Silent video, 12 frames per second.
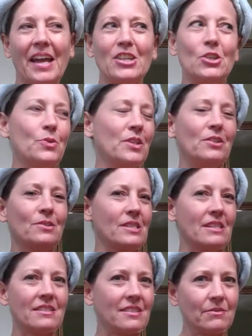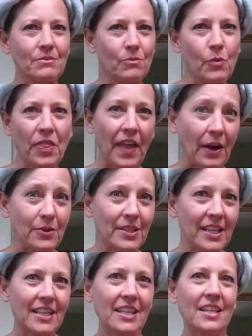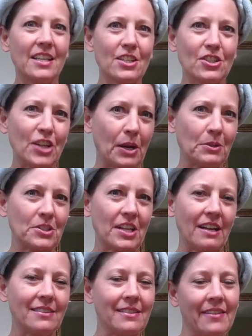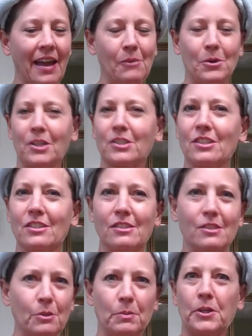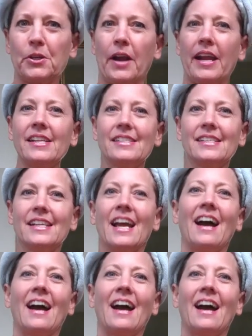You can use it without any shower gel, and that works super great.